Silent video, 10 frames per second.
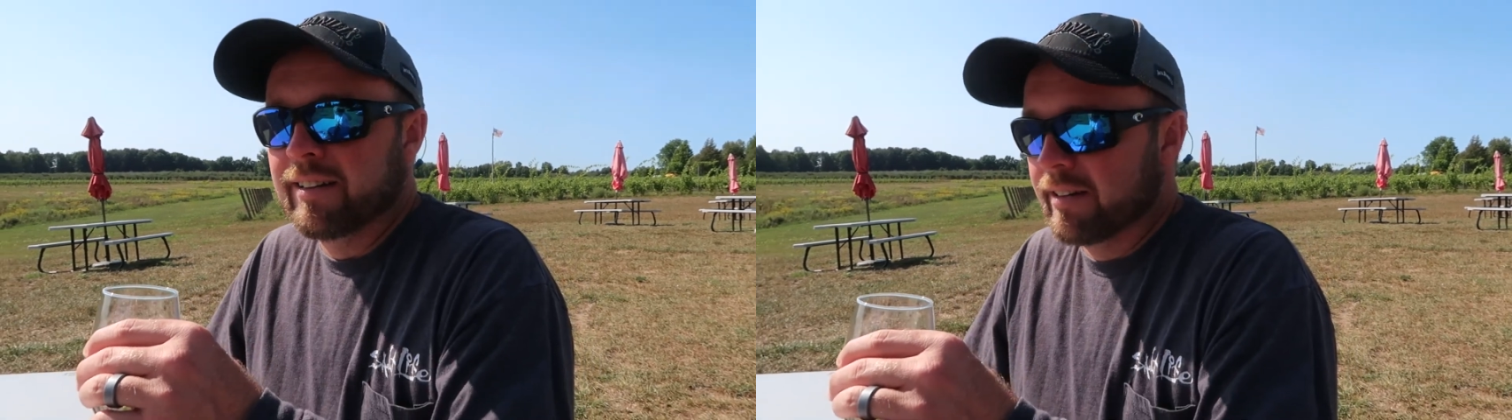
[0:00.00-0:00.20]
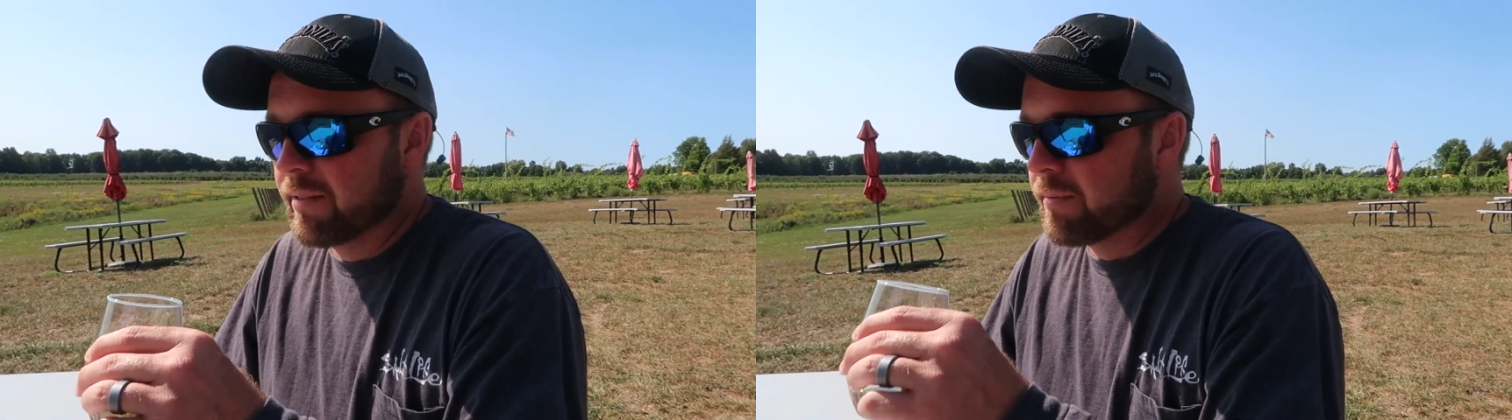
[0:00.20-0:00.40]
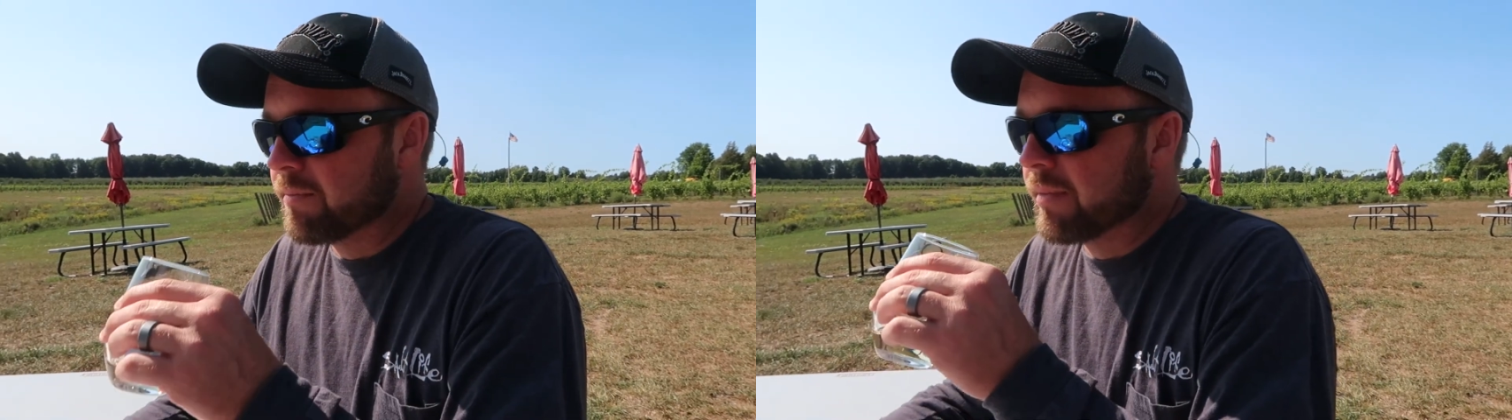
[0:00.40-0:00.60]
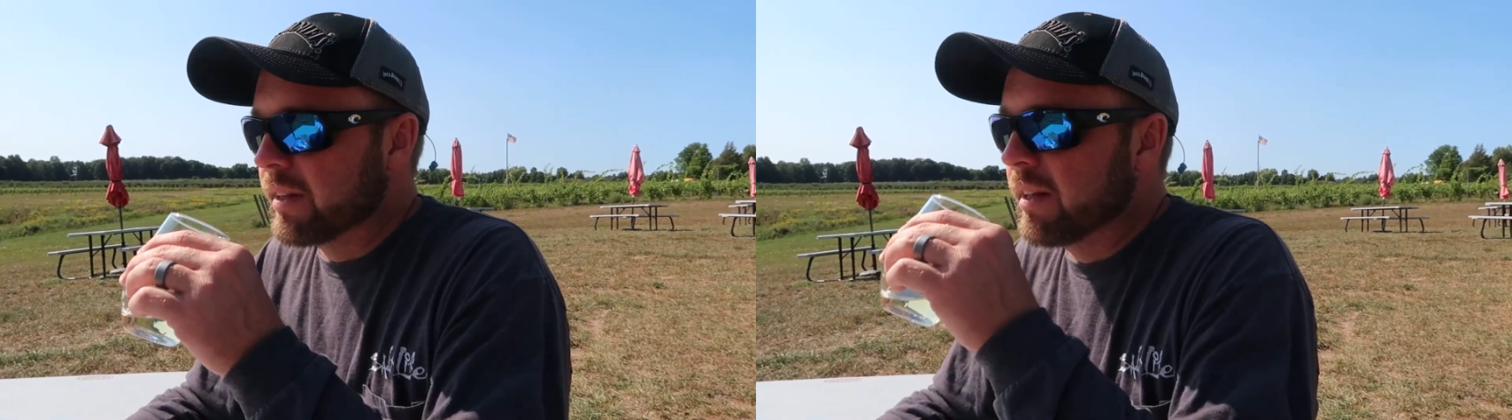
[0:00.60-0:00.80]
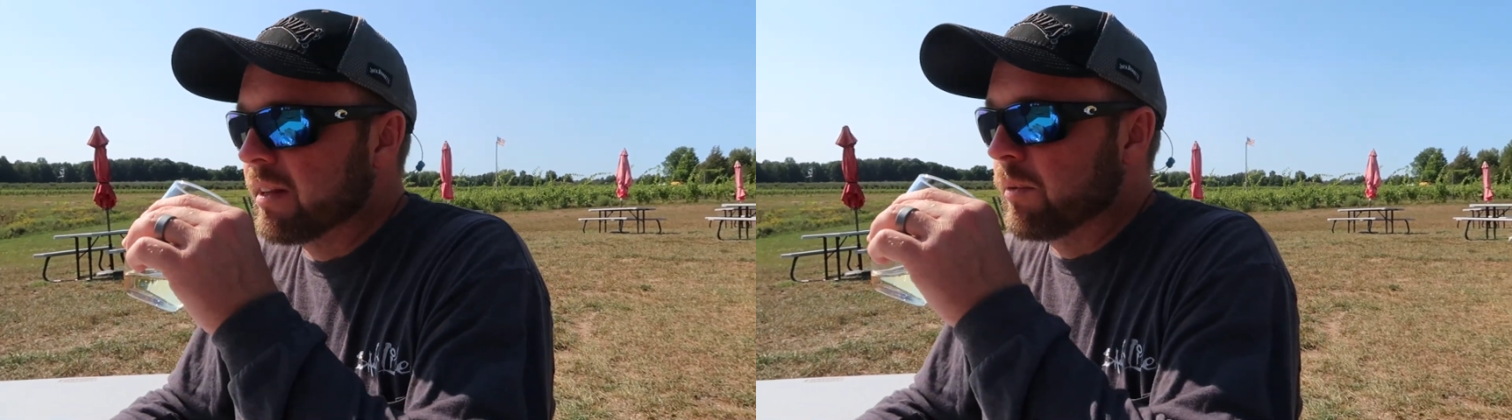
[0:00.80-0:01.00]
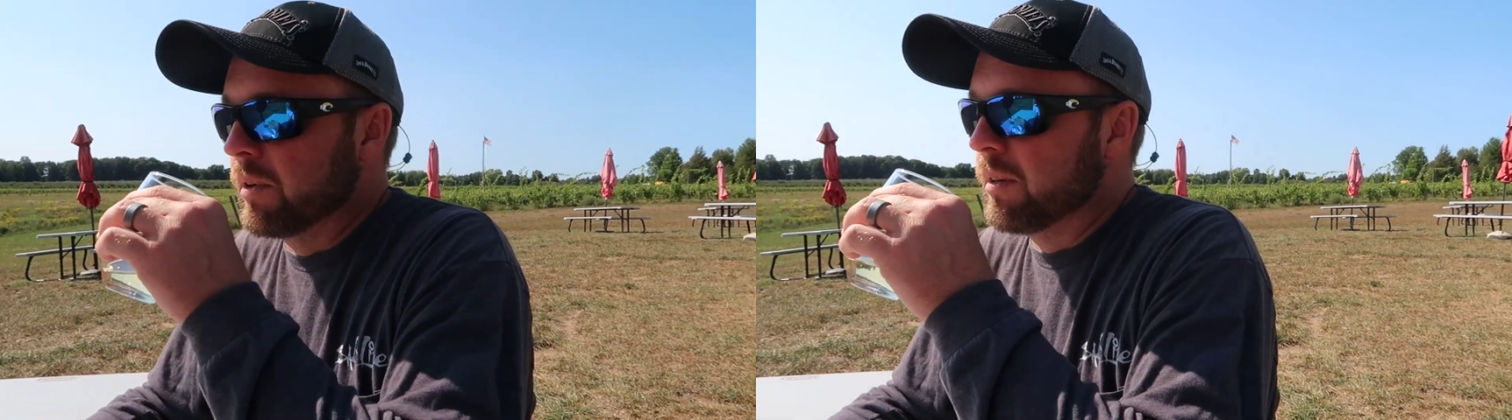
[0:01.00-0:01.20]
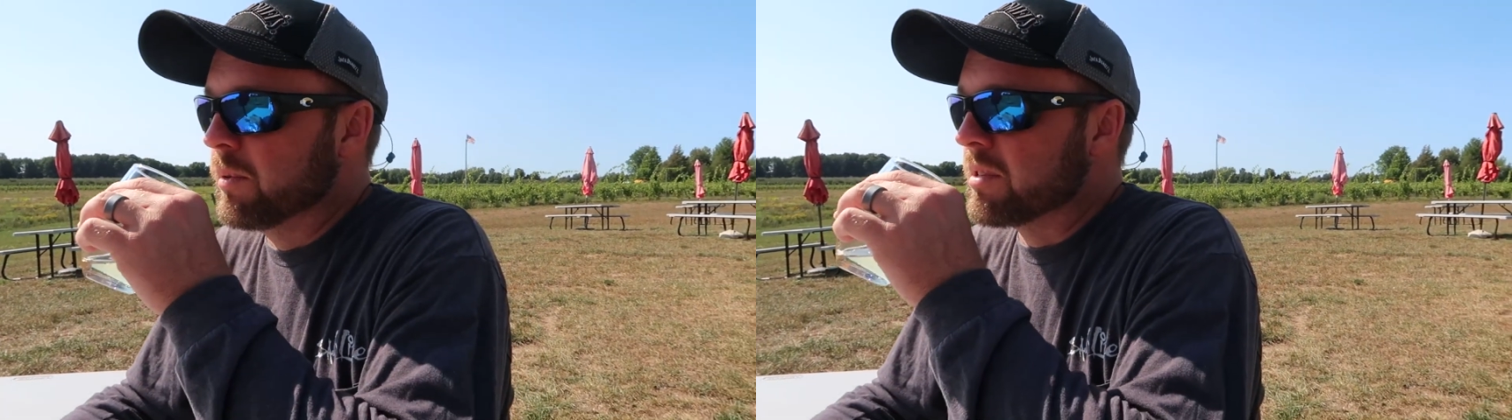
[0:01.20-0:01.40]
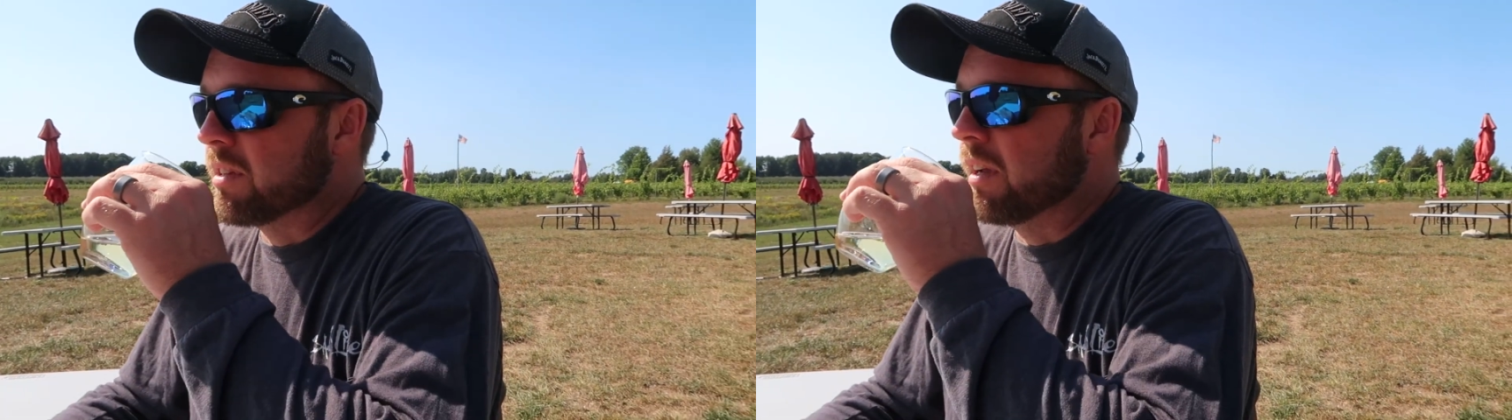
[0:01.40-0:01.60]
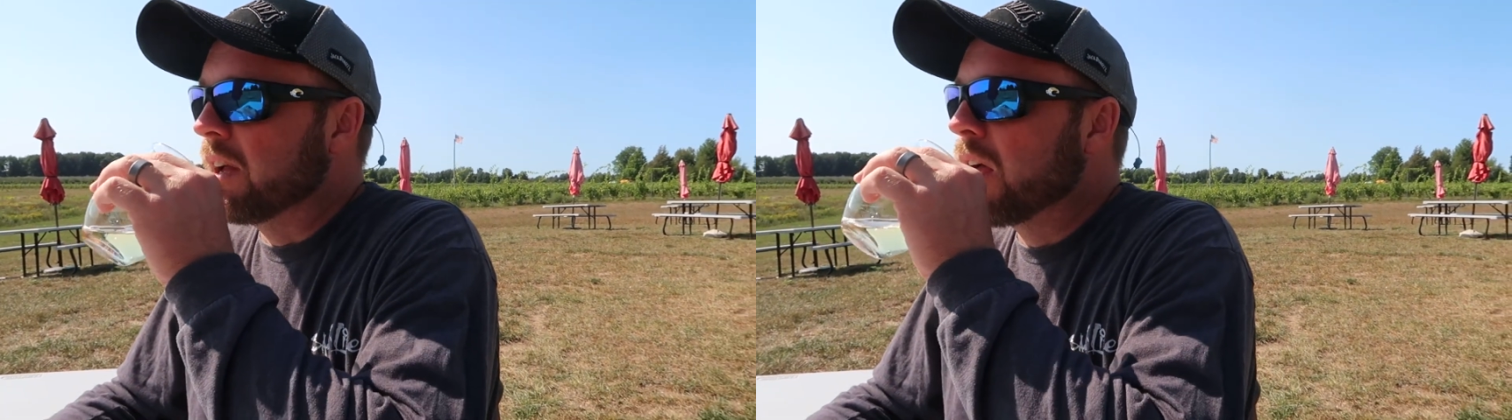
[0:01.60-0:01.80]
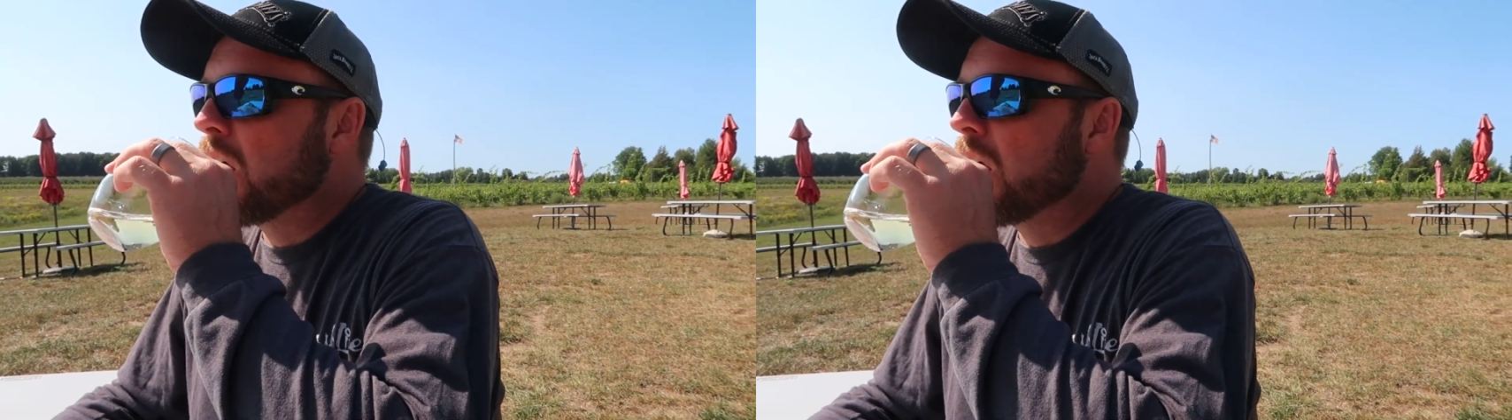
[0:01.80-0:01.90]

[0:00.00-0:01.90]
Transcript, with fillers: I'm happy. Well, we'll see.